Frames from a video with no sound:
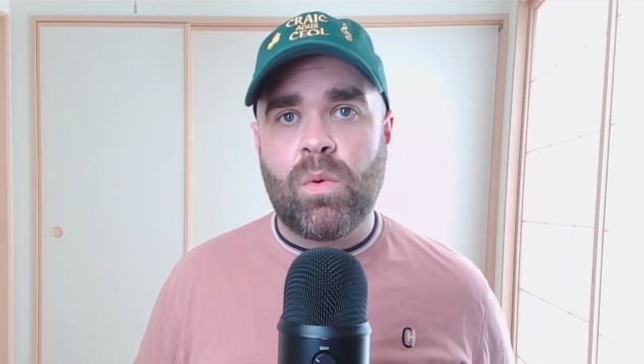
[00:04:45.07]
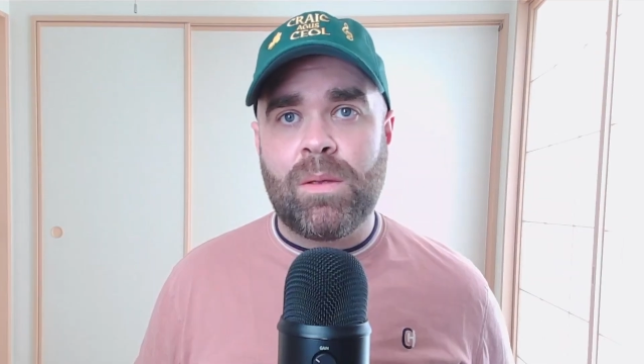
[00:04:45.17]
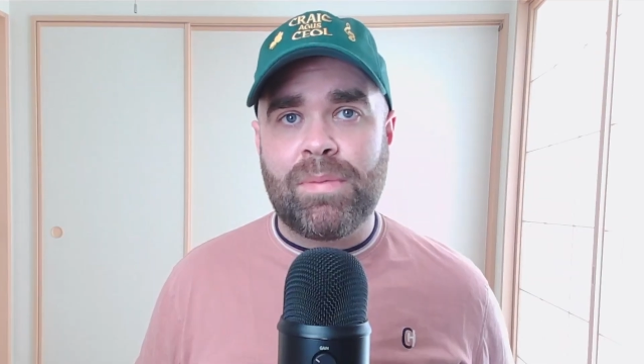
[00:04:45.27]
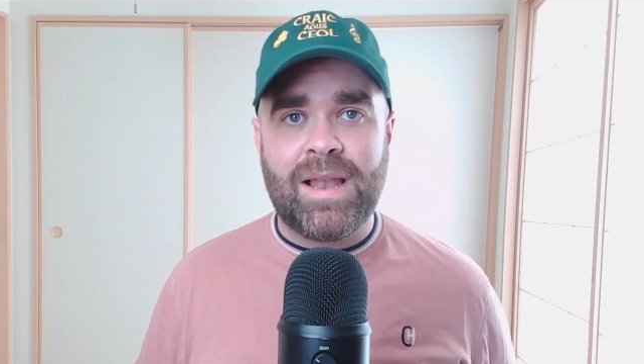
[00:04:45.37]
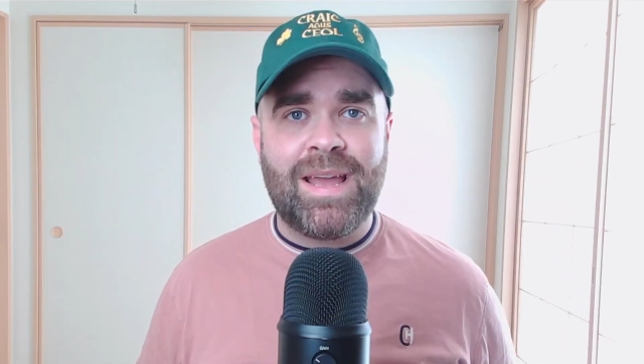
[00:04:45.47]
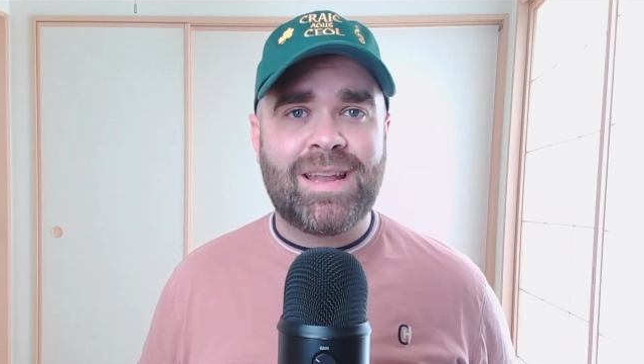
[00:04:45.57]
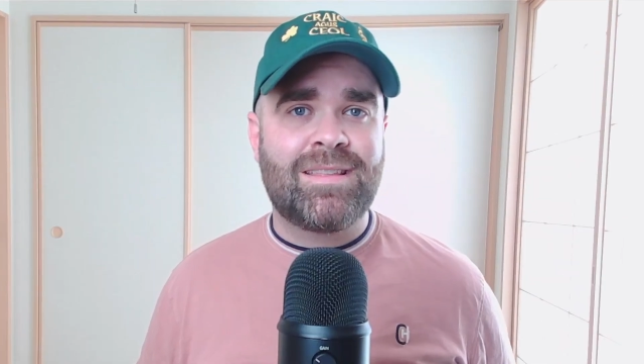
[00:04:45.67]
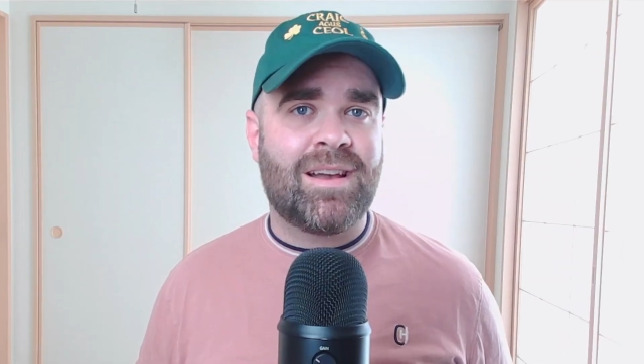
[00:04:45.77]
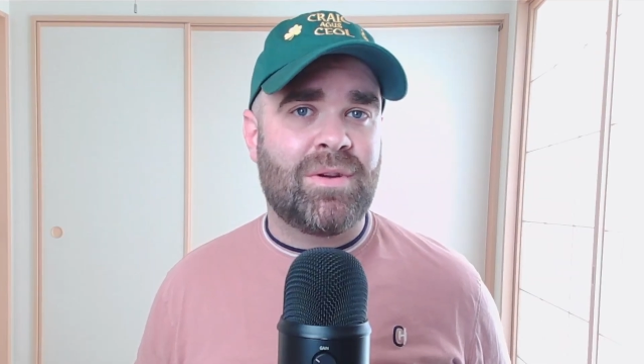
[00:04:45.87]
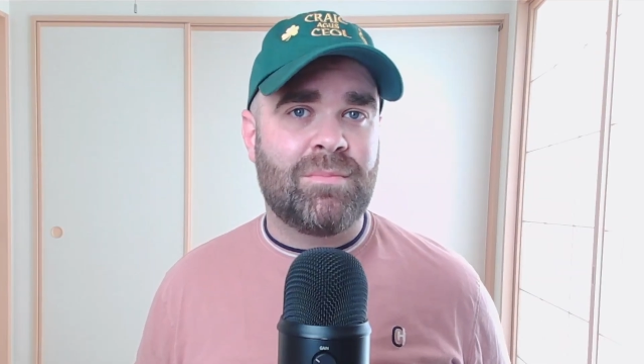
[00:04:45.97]
We played
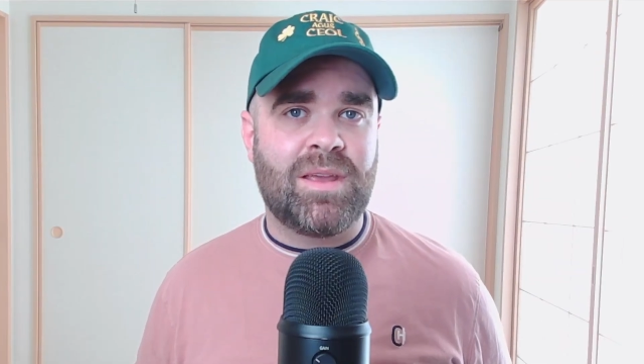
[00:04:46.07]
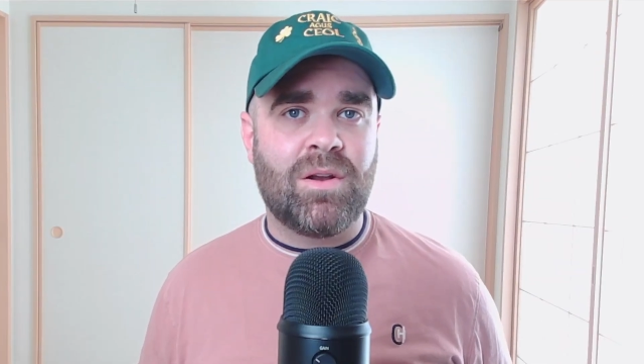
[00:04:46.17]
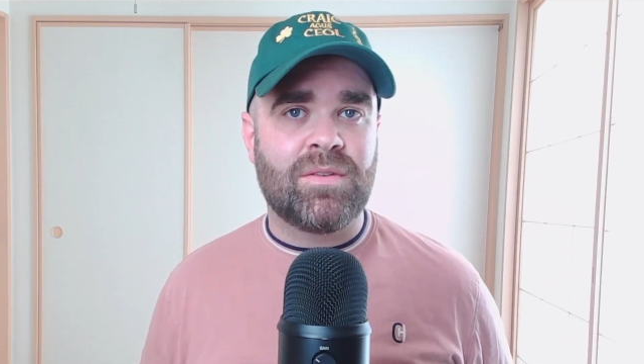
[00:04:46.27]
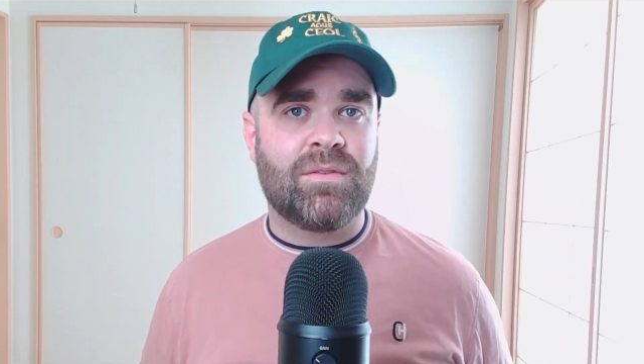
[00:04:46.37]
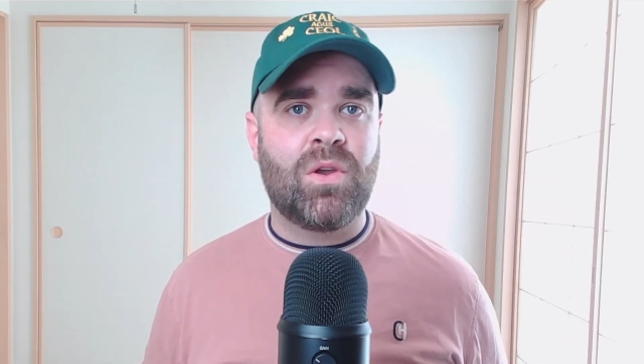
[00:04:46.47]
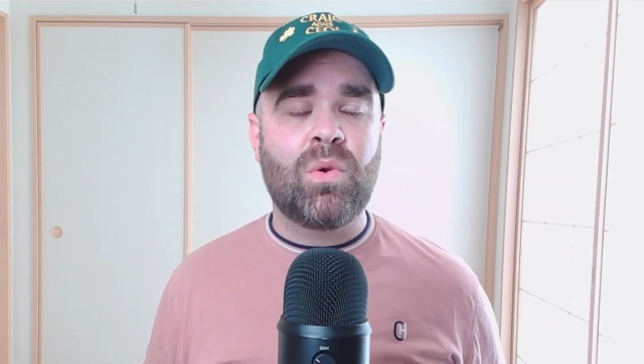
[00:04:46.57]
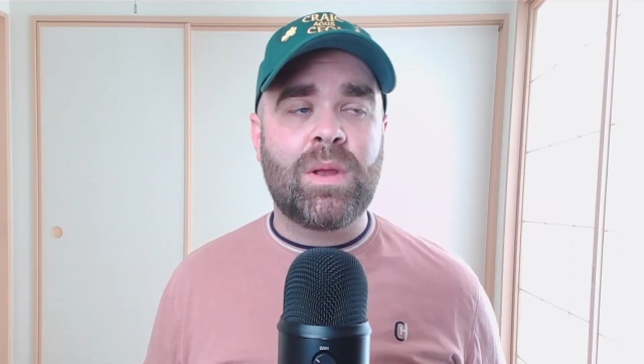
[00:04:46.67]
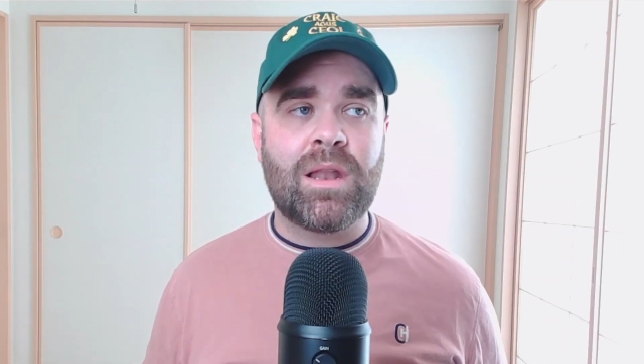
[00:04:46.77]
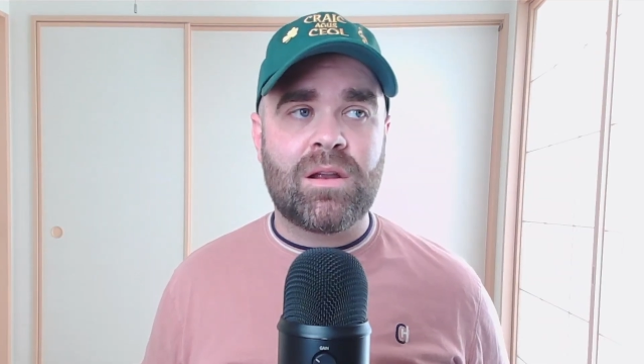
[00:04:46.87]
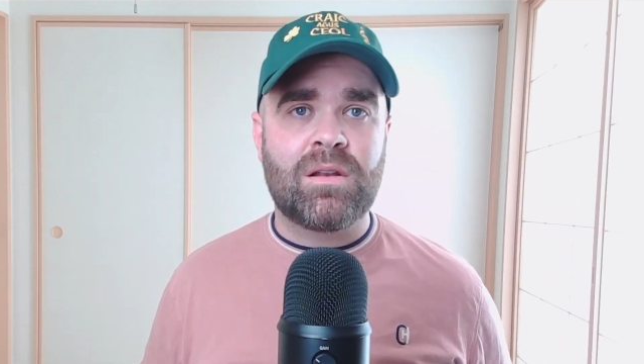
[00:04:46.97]
that way because of who we
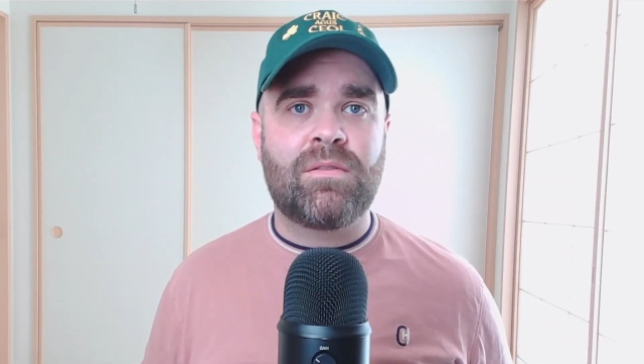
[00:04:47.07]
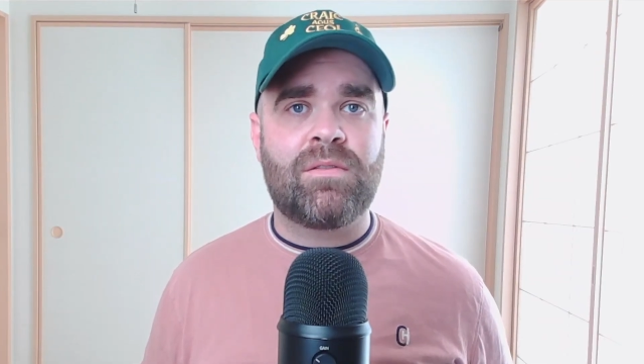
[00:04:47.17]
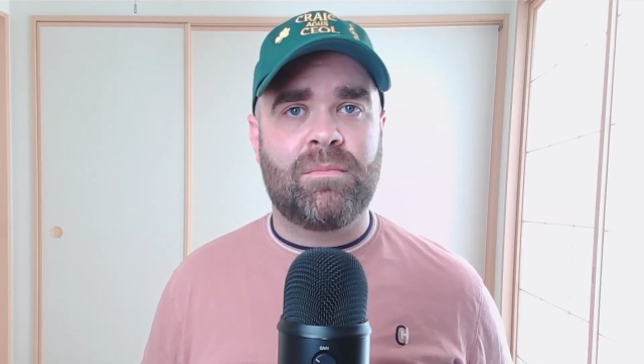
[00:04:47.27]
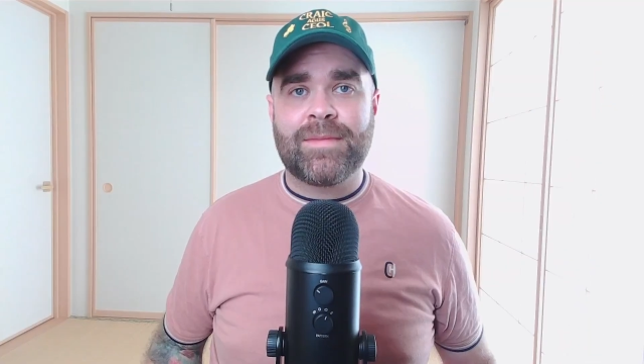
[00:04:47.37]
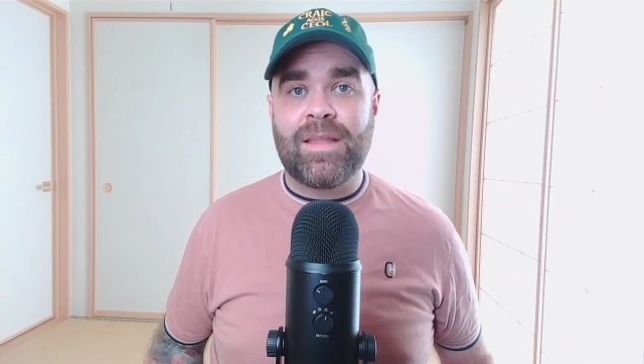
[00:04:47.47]
learned from,